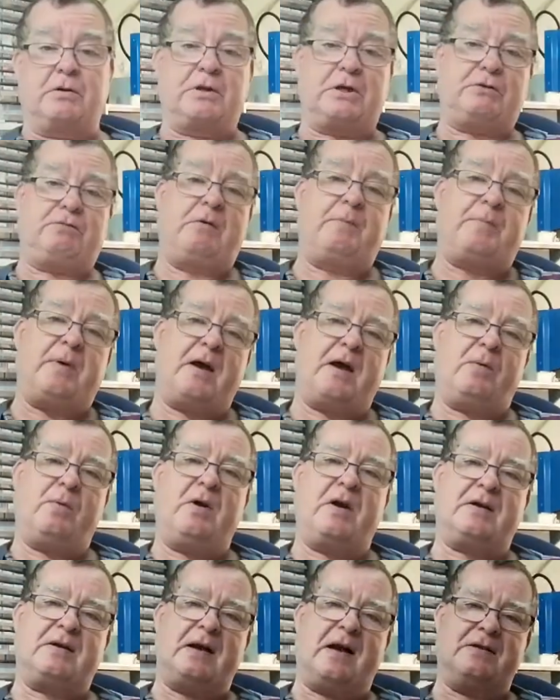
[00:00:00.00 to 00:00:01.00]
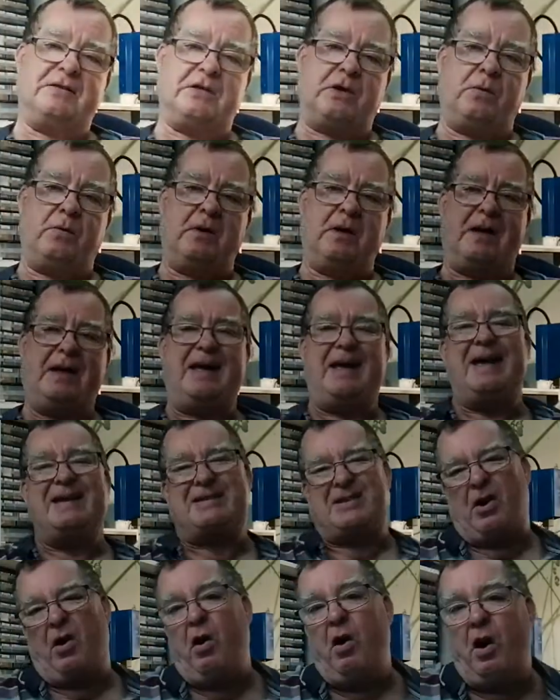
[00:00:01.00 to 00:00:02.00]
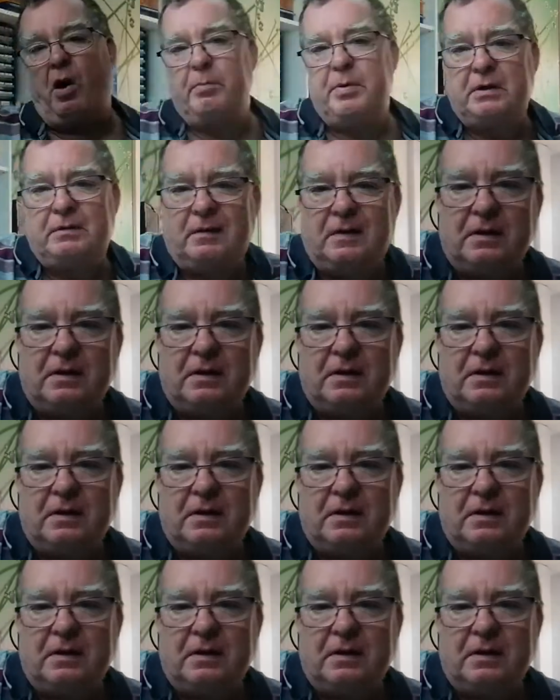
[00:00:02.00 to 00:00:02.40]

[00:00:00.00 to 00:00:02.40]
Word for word: So this repair work I do is a hobby